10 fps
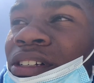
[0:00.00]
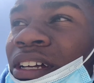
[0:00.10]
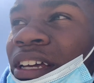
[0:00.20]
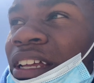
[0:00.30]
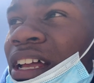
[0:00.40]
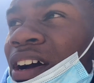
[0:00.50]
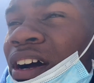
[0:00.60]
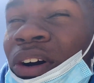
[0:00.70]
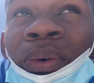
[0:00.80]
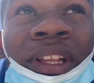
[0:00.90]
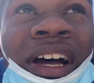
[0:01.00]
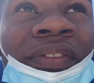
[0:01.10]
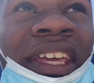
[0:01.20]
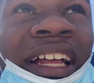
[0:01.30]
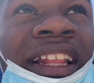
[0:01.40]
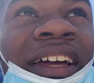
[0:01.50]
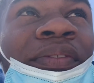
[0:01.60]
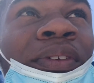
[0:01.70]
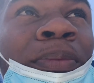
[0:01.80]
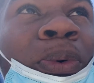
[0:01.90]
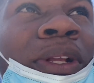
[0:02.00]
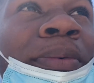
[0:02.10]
So you know, and when I have cat life now, about them